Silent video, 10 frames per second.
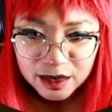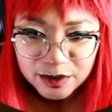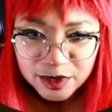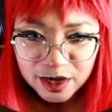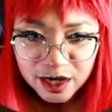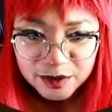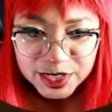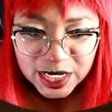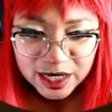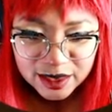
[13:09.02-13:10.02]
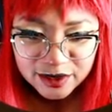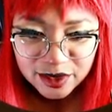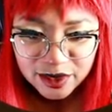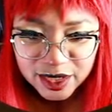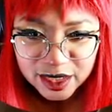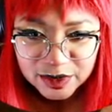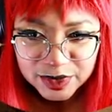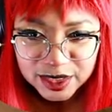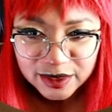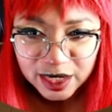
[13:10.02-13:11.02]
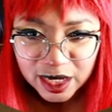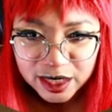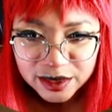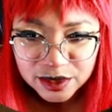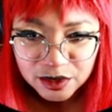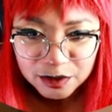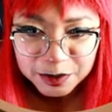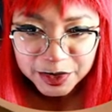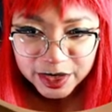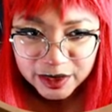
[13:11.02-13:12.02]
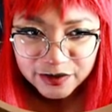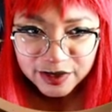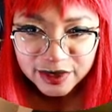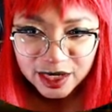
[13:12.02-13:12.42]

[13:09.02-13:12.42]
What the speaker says: Sorry, I'm taking this all in because like I don't remember any of this.